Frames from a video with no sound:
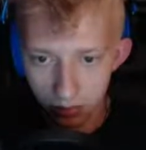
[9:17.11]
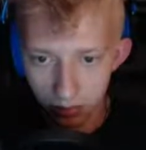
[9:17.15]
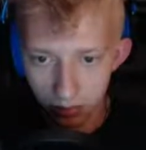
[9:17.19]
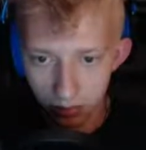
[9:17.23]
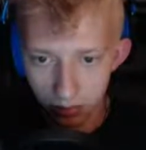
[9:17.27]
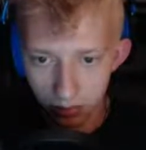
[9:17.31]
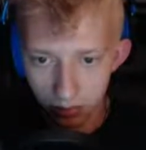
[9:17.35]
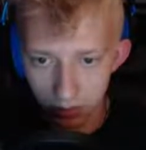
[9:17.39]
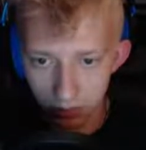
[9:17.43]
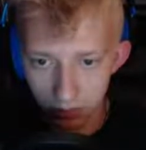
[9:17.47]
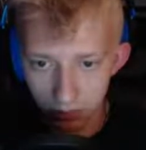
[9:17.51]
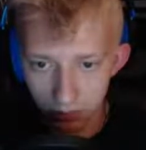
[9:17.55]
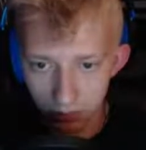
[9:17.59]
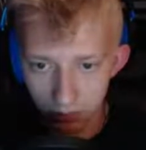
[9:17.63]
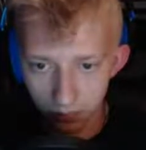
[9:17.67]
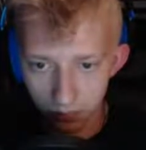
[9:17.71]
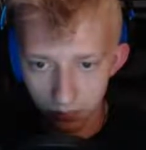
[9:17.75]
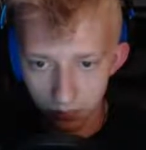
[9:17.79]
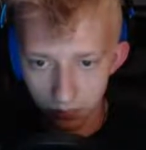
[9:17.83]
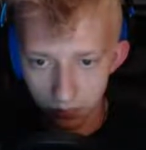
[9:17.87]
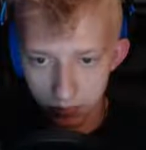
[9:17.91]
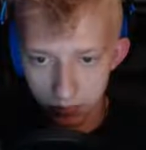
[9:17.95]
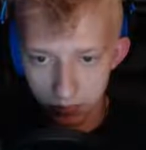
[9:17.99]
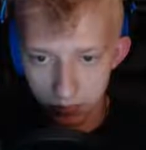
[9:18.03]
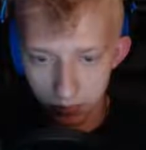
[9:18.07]
Okay.
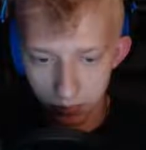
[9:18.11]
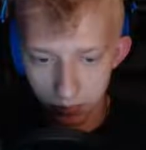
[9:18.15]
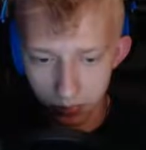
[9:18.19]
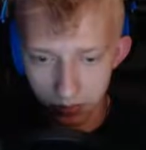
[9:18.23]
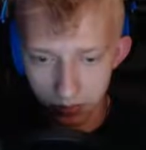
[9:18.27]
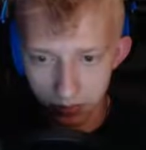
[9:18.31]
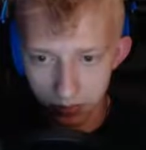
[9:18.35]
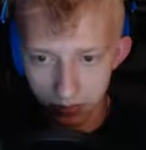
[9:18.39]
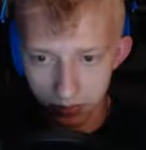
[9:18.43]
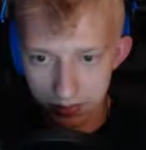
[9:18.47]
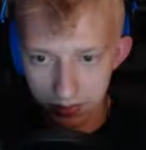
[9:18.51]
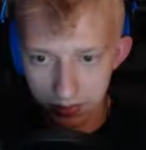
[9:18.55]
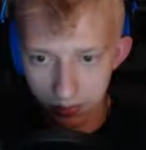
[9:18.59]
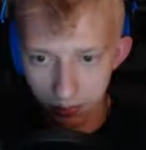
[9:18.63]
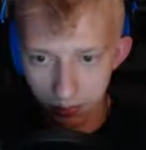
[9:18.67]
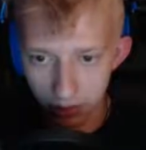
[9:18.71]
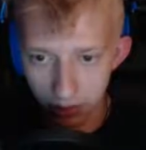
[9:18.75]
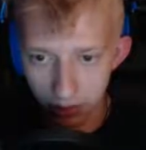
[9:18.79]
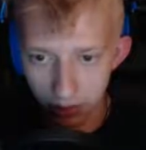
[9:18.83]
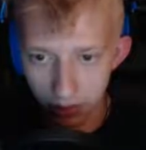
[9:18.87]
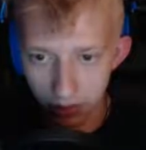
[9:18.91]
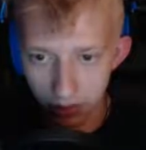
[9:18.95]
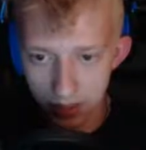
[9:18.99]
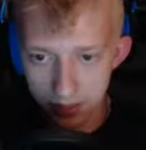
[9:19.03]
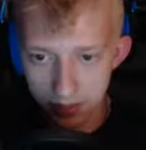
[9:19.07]
I'm being attacked by
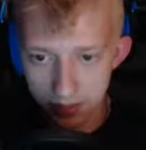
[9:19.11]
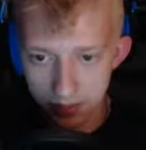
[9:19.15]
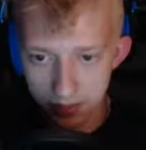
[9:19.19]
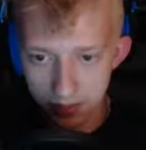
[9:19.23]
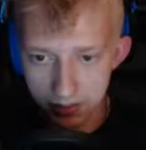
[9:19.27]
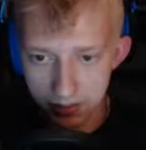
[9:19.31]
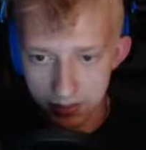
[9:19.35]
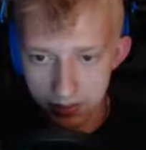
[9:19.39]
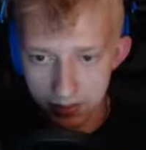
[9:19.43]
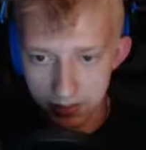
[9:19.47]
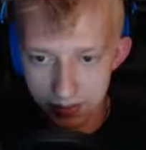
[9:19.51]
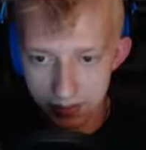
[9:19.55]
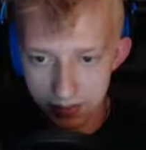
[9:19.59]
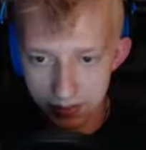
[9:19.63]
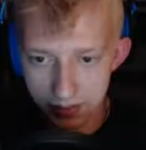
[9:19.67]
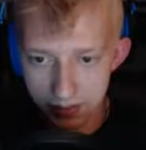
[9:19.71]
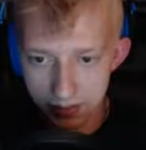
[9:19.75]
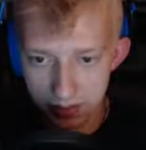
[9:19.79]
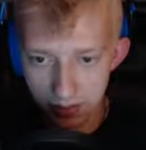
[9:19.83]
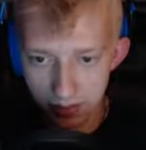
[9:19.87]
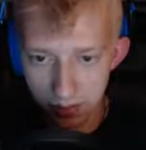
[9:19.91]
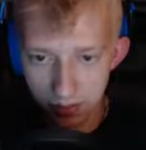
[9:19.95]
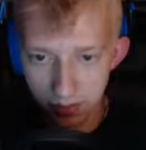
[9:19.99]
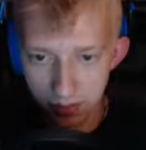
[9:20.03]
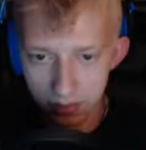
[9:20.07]
rats. Get these guys out
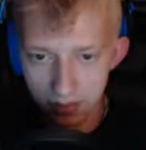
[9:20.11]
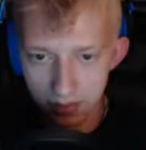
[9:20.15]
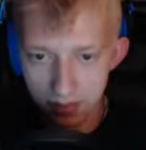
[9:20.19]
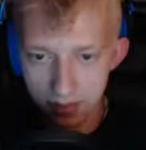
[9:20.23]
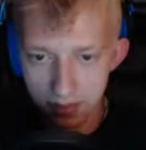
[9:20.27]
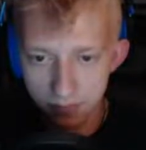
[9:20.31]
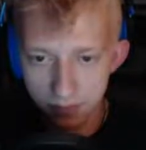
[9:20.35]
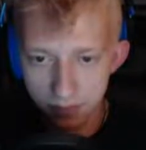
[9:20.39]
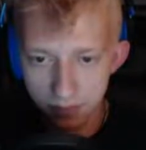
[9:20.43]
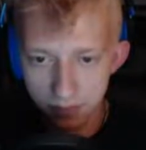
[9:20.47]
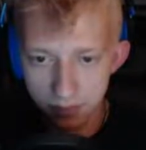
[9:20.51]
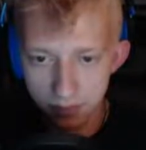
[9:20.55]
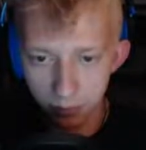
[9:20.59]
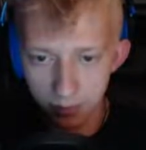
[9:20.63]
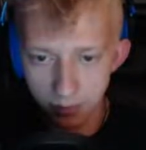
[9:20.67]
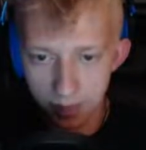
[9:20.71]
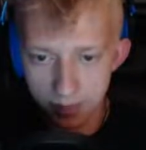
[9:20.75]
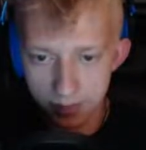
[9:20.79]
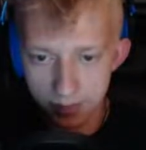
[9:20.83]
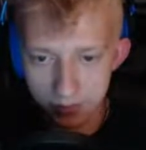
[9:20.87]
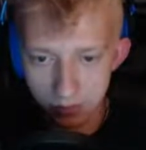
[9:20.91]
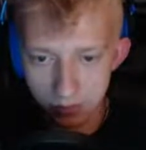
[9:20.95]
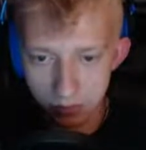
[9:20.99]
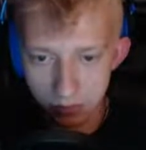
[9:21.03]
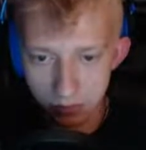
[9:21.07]
of the way. Thankfully, the
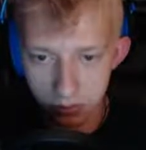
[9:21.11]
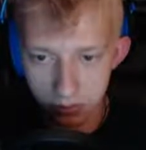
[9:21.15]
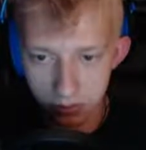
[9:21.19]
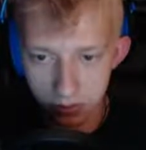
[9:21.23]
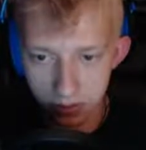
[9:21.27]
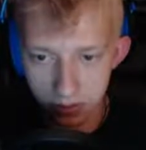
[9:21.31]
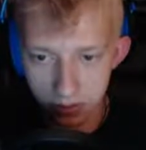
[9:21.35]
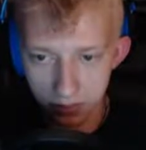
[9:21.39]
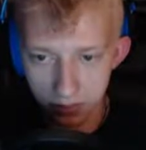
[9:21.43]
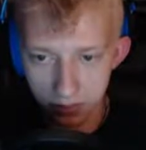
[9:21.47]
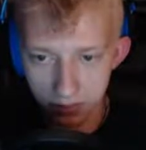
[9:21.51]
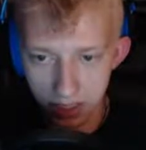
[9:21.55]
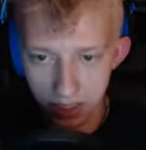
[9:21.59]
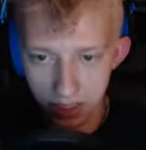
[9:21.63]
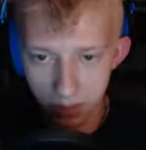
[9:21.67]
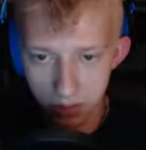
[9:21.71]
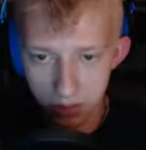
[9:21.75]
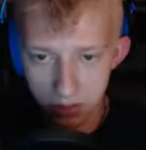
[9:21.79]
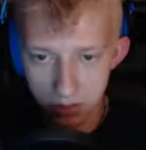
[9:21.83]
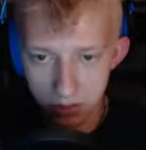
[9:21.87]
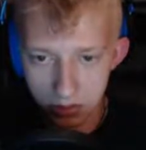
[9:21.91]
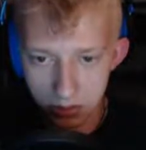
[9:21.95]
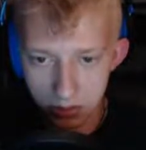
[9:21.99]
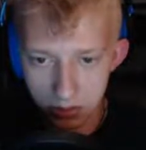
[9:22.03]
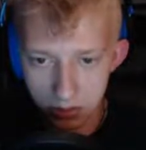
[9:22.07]
rats don't do a ton of
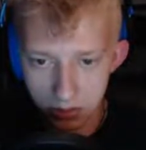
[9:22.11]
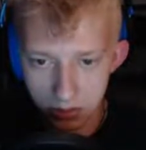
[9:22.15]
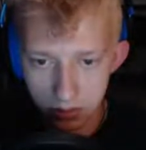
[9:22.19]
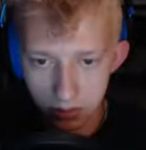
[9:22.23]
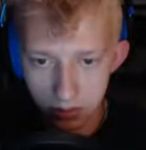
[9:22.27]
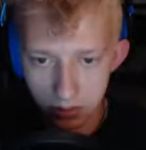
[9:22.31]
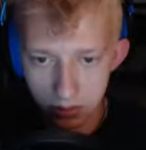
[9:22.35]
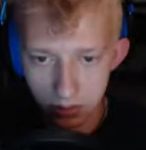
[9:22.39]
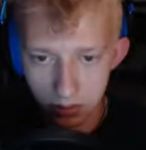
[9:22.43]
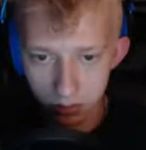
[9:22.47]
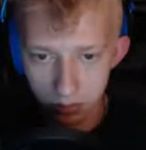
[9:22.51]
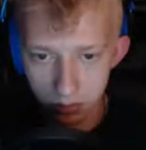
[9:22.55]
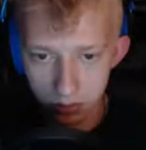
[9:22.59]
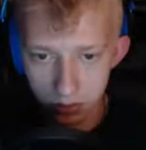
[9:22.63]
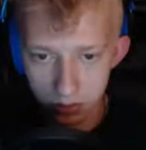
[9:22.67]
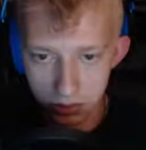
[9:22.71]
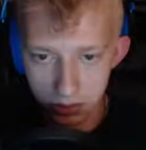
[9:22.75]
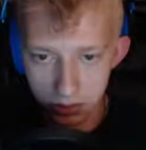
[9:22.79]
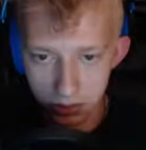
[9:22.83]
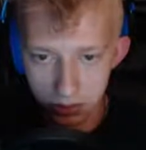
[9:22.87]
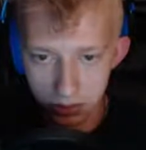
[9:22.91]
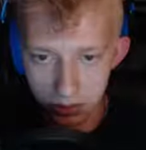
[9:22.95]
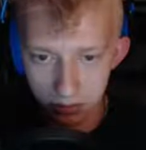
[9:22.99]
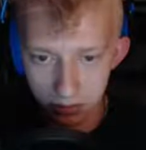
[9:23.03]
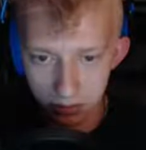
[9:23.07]
damage, which is good.